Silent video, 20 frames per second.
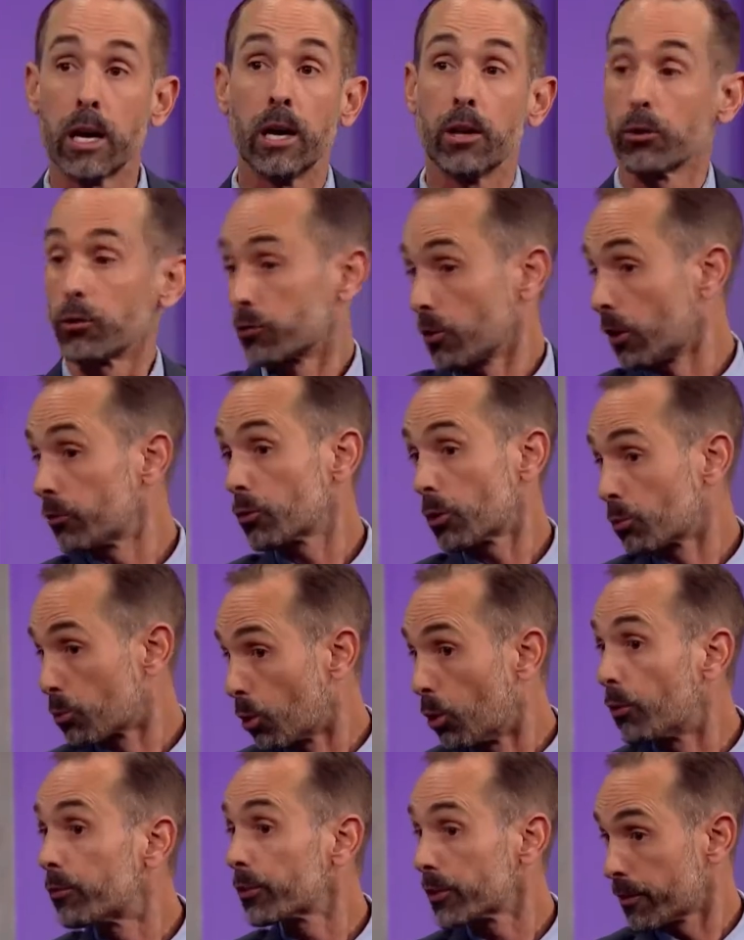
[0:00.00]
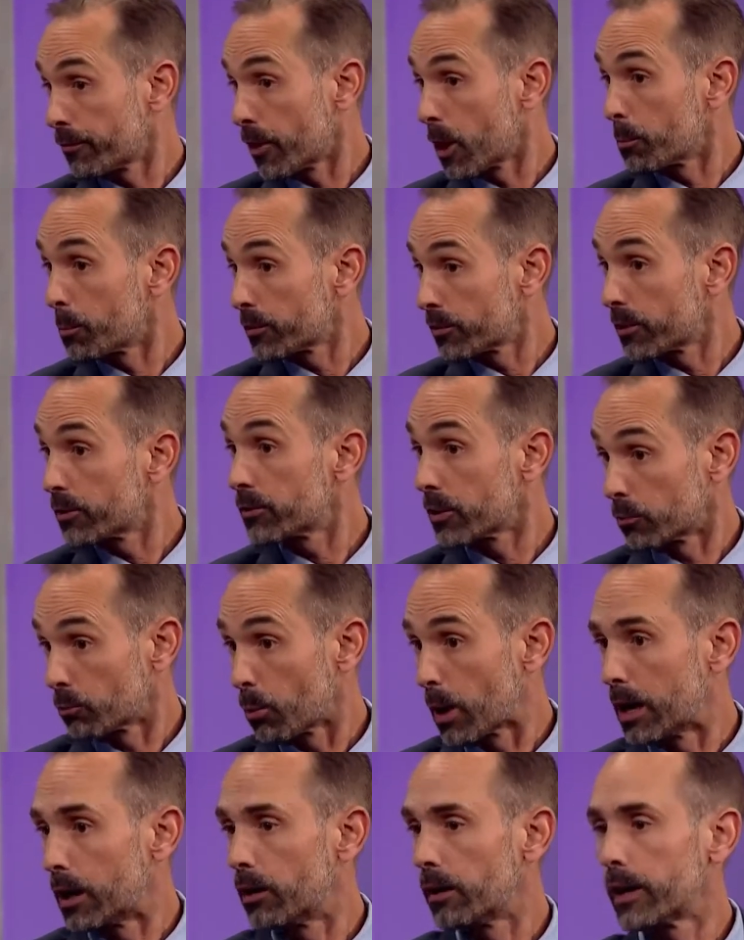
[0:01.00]
There's also a role for the pharmacist as
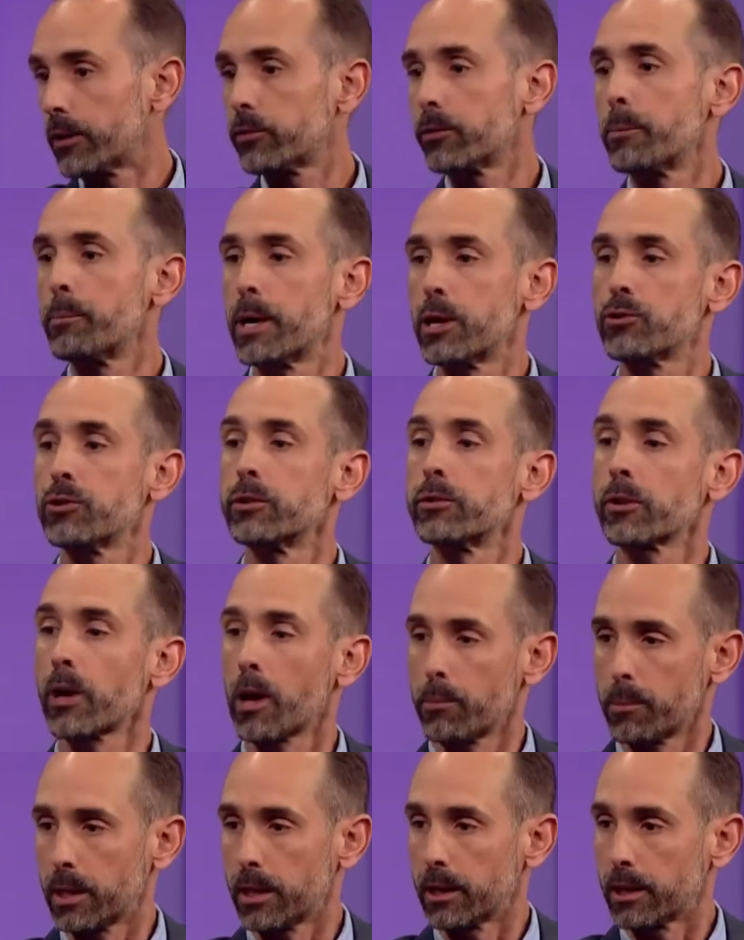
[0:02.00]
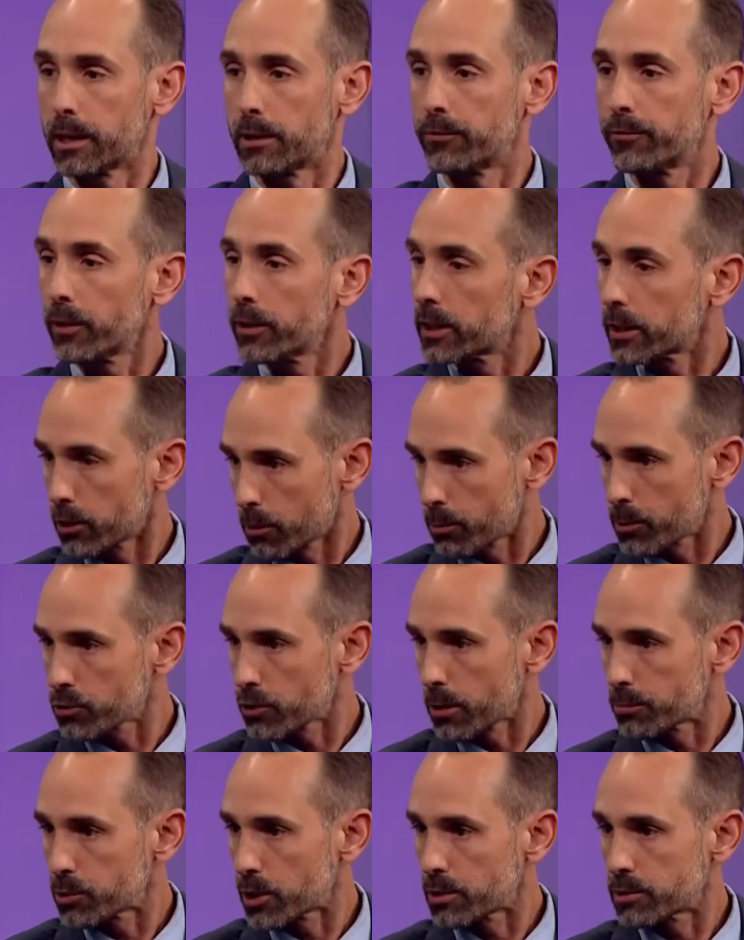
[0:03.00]
well, as the patients coming and filling their
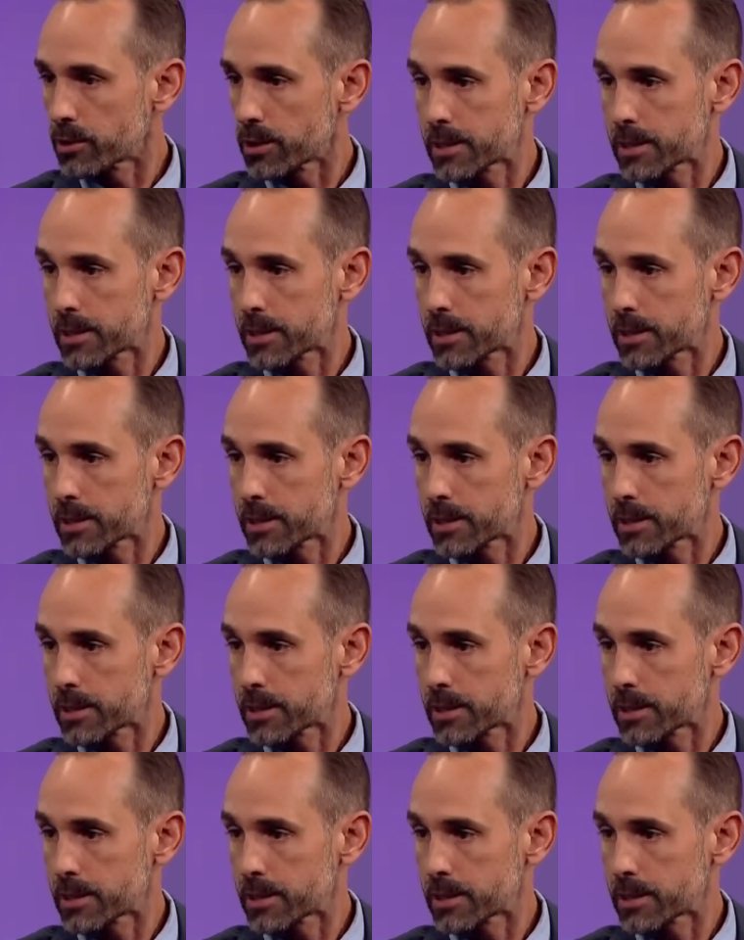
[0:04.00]
prescriptions,